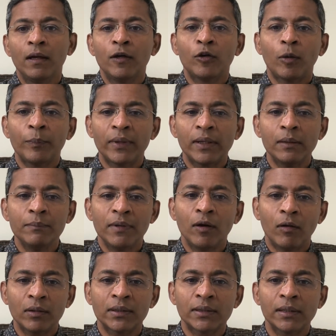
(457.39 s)
Topical
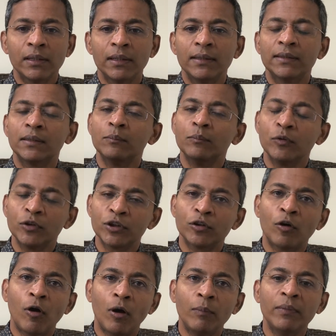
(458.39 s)
minoxidil is the
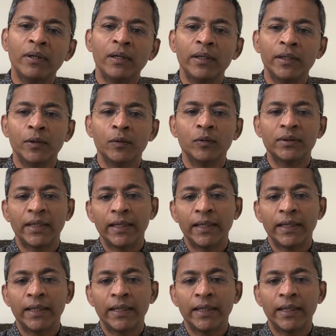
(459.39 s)
most commonly used